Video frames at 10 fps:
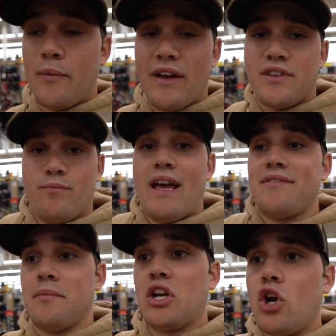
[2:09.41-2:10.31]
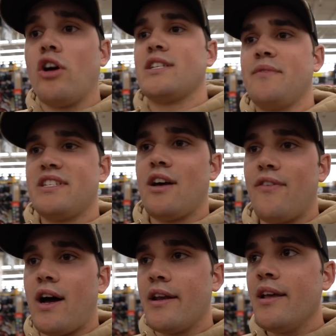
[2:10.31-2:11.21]
We have to have something to cook some of the
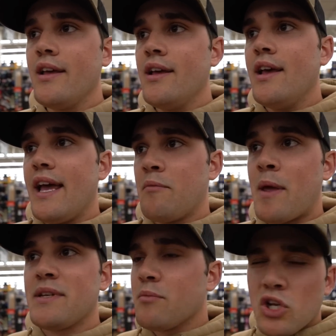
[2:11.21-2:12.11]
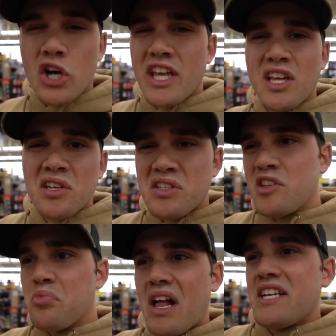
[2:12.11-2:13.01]
stuff on, and maybe some cooking
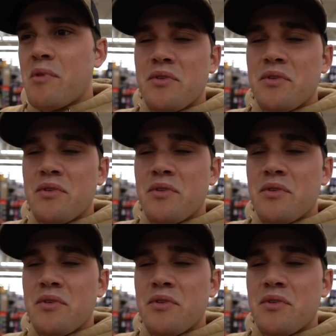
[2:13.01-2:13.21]
supplies.